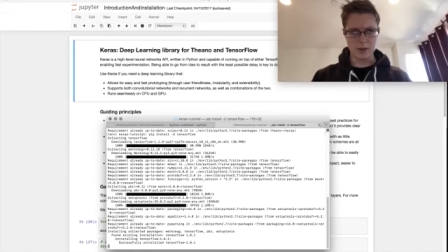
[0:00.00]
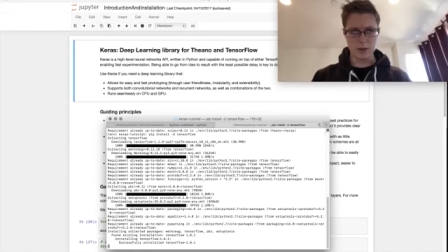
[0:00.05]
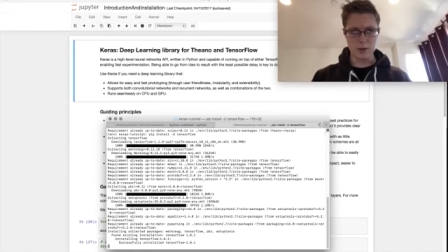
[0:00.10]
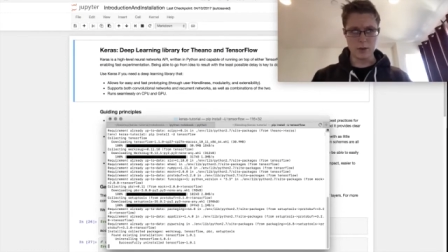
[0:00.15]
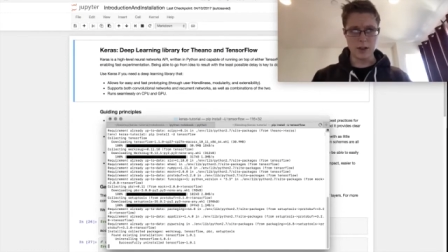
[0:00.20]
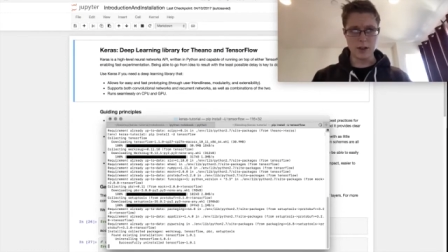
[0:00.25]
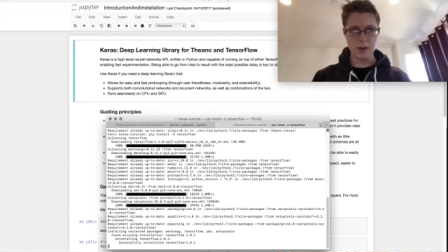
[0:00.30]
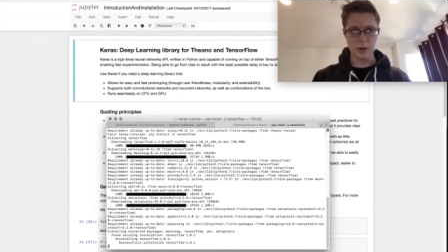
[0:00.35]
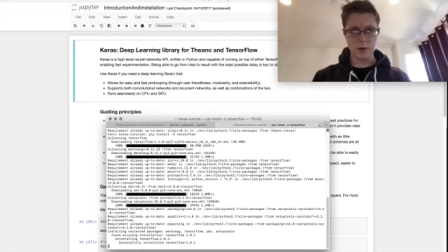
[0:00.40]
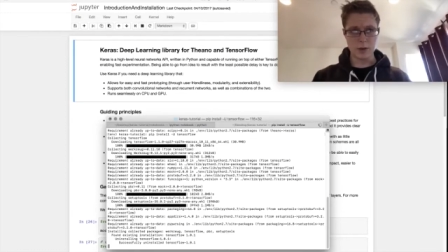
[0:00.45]

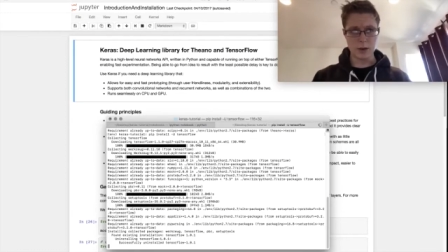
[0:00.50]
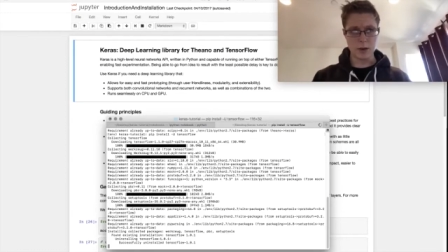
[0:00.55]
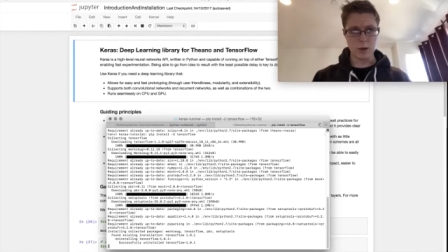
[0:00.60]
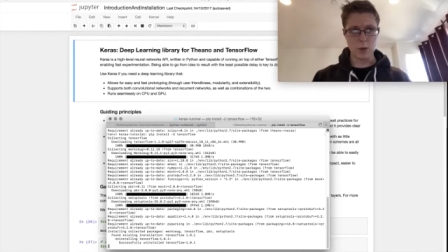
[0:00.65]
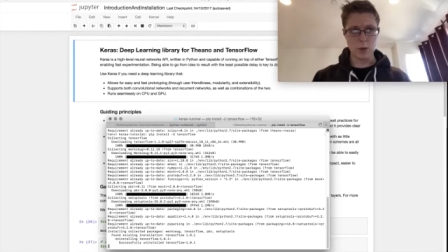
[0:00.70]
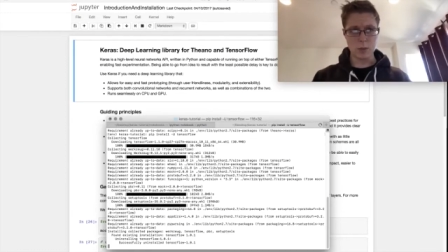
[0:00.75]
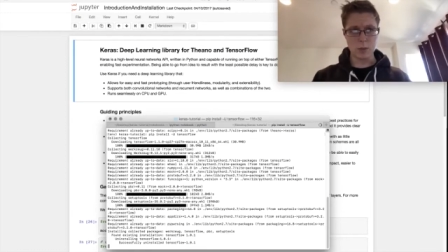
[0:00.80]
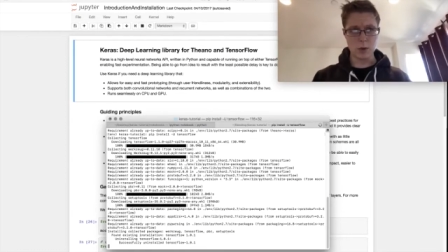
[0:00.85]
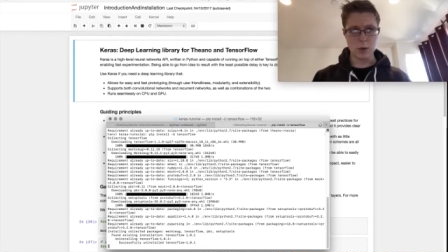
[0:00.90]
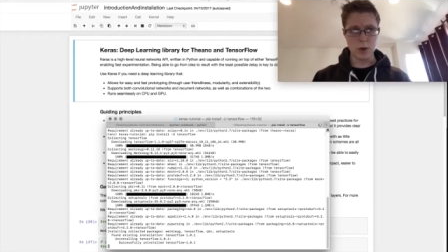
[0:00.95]
TensorFlow
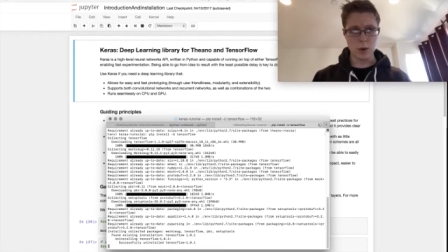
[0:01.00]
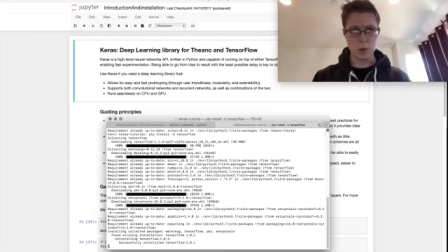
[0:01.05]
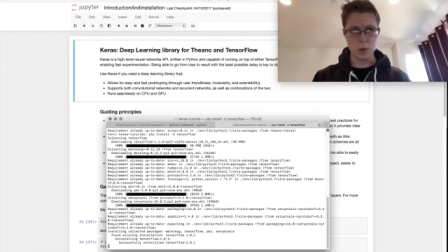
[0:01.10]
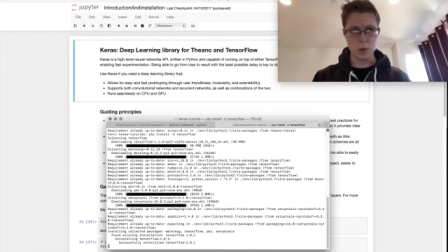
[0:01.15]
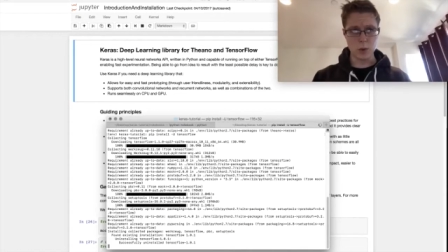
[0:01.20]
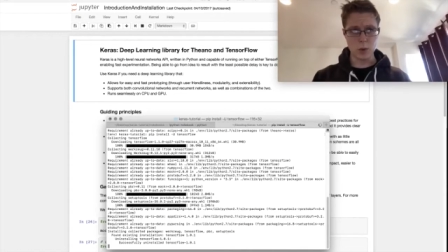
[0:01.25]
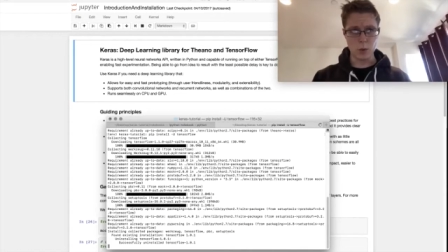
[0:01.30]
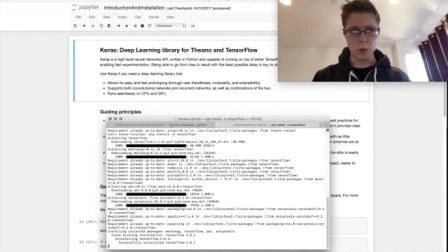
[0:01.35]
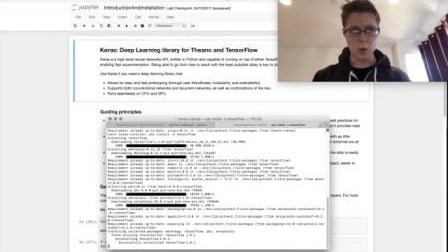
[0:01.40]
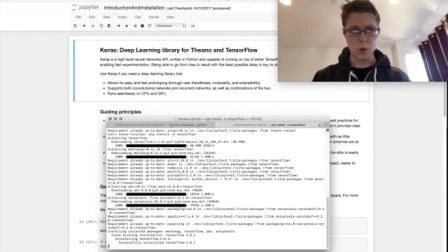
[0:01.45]

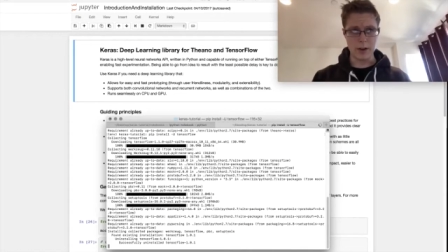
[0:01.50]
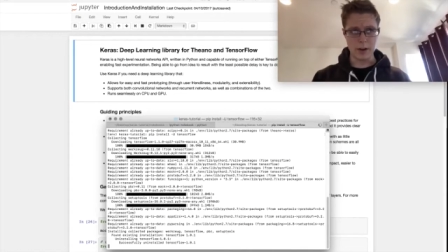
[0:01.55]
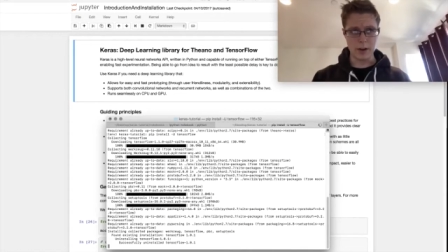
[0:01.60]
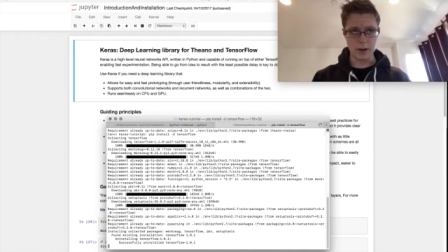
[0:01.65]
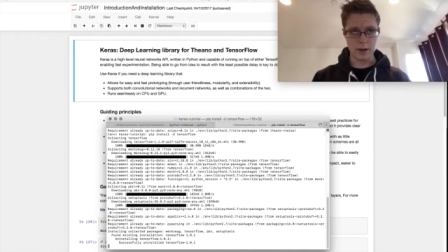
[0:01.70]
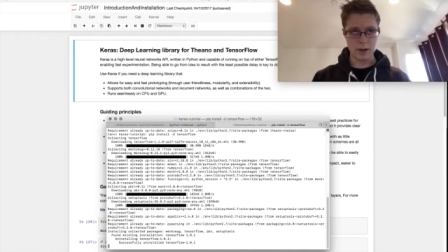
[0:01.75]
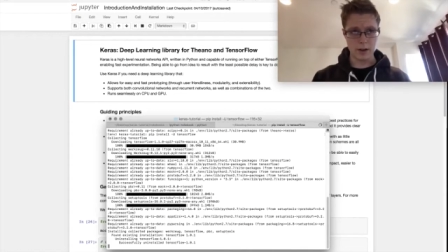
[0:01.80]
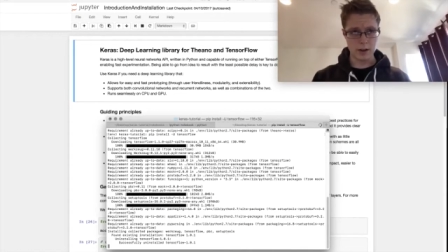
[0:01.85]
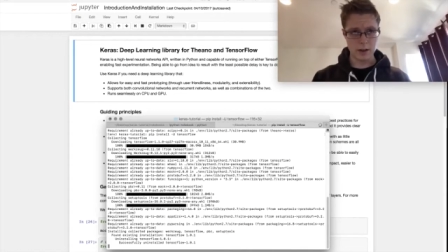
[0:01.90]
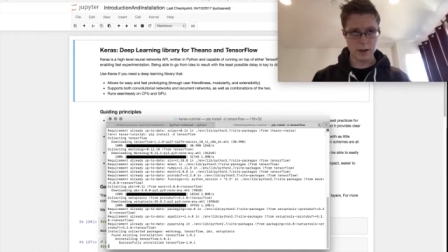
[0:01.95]
1.1,
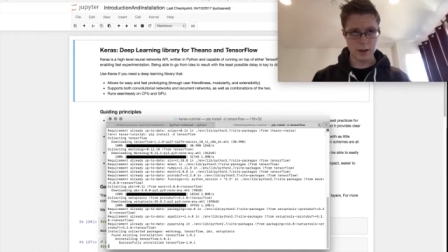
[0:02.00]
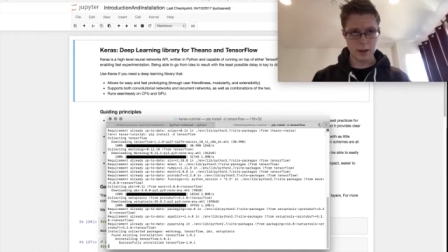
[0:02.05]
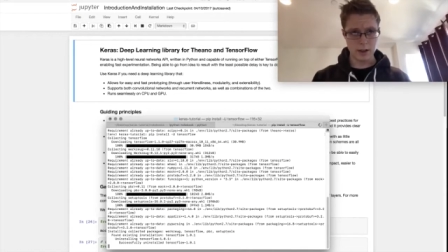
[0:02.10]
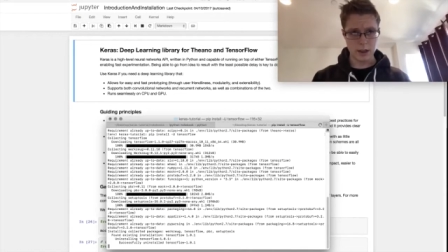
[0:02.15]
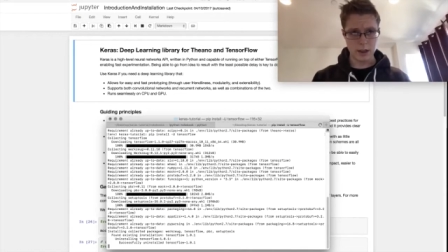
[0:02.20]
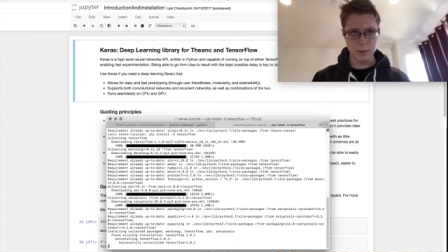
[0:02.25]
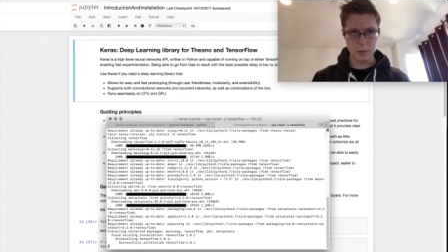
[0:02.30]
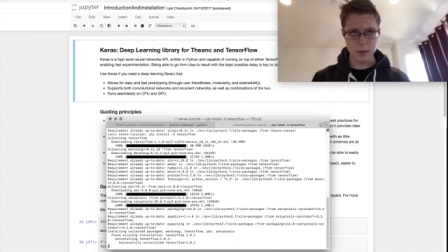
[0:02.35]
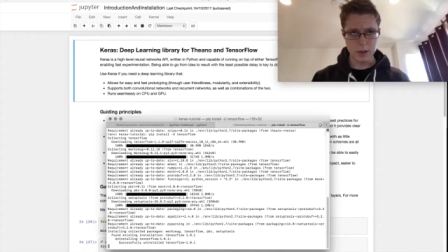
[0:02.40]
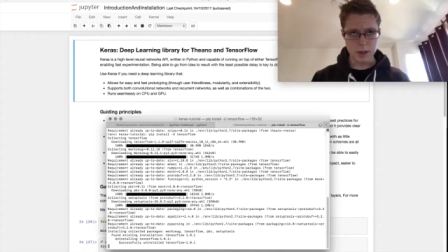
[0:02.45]

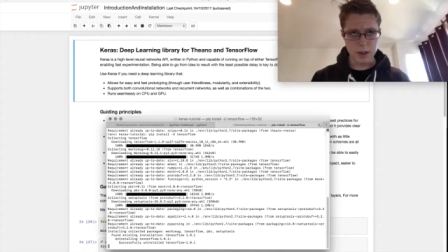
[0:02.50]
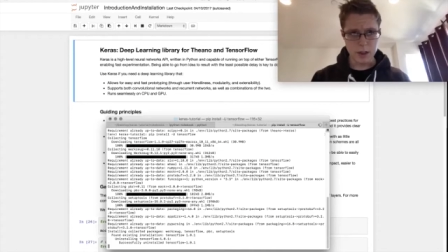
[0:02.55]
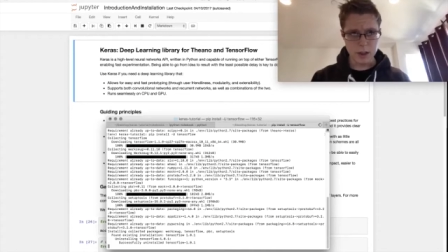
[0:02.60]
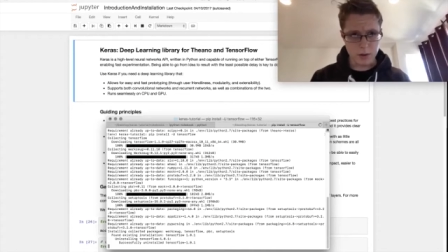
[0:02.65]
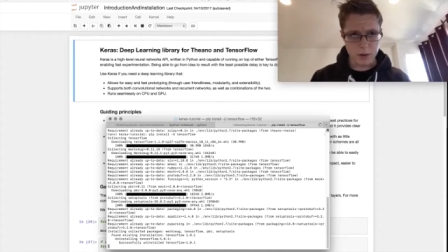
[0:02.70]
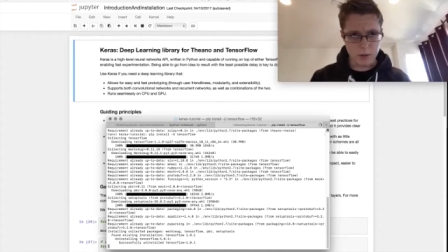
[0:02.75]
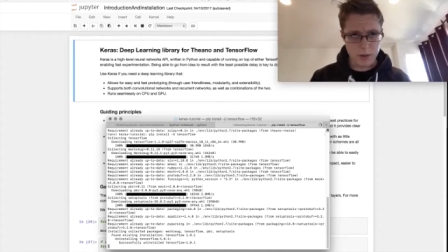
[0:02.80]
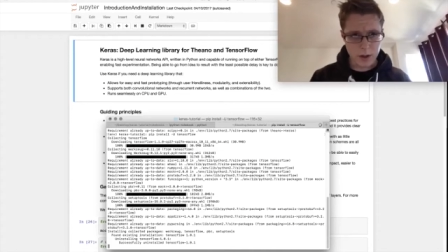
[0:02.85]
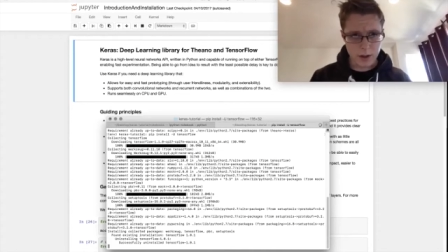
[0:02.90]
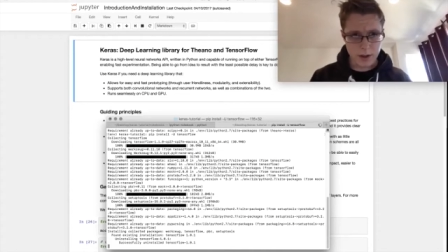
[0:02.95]
I believe.